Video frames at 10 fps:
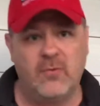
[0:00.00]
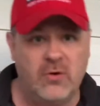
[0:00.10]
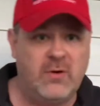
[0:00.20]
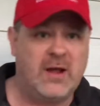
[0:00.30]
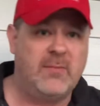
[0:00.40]

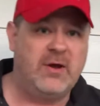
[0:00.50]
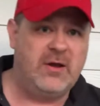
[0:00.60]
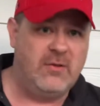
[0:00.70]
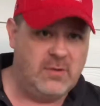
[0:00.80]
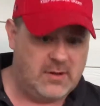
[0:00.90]
Real quick, I'm gonna
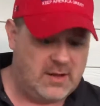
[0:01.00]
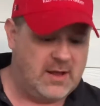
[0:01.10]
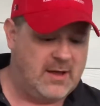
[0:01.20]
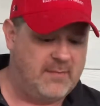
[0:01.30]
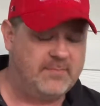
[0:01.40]
do,
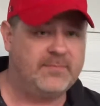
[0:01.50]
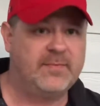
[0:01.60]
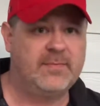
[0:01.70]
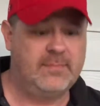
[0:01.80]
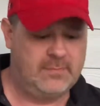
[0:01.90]
I
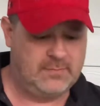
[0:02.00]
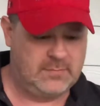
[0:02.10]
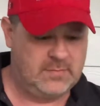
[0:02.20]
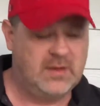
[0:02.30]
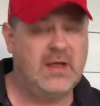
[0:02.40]

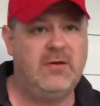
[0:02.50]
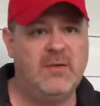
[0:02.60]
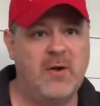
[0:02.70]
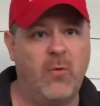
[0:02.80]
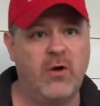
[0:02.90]
do
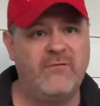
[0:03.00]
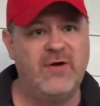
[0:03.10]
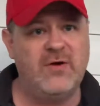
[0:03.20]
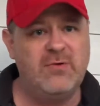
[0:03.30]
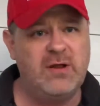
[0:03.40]
have my work
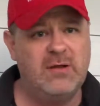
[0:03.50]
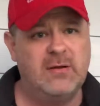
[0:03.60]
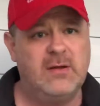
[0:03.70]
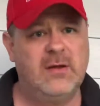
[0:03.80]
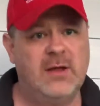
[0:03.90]
phone.
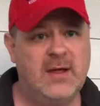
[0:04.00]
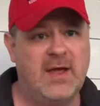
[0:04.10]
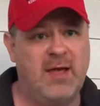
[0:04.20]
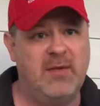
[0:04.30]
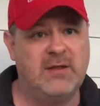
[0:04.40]

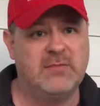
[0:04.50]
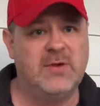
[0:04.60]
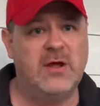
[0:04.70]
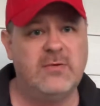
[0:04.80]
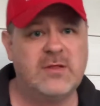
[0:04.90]
I made some
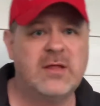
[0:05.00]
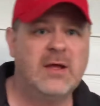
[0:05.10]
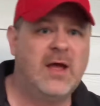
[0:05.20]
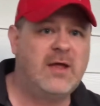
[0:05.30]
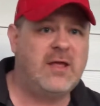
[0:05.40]
notes.
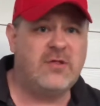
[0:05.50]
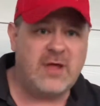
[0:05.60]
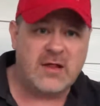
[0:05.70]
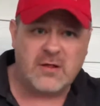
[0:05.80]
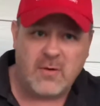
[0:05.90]
As
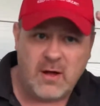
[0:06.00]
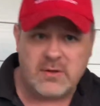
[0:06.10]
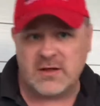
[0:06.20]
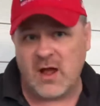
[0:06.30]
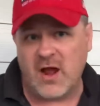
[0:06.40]
you guys know, I
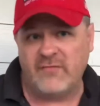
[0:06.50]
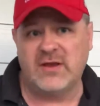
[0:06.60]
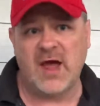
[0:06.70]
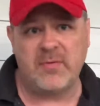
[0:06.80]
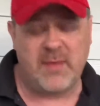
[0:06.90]
always talk off
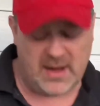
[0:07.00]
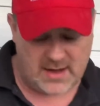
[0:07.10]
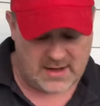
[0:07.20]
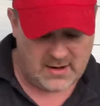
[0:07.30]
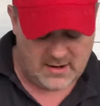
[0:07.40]
the top of my
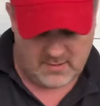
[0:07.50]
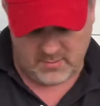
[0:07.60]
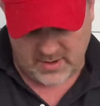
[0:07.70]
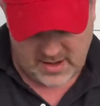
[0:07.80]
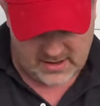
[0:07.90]
head,
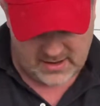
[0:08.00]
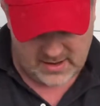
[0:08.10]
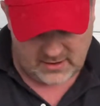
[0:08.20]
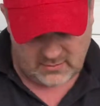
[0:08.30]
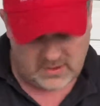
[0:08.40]
but I
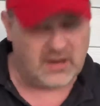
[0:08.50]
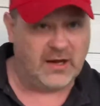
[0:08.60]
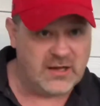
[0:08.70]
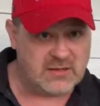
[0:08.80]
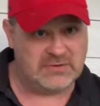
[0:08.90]
did at least want to
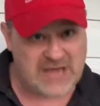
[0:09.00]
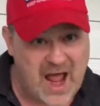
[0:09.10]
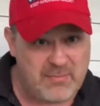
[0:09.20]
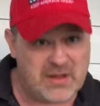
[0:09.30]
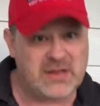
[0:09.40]
list some
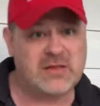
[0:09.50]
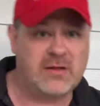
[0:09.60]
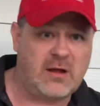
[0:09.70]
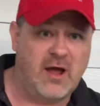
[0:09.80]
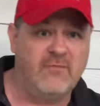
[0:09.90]
topics
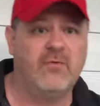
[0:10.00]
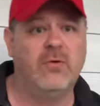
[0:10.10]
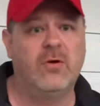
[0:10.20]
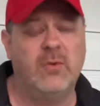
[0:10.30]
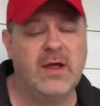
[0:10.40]
to cover
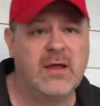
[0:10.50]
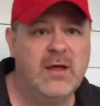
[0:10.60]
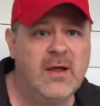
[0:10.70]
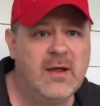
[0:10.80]
real quick.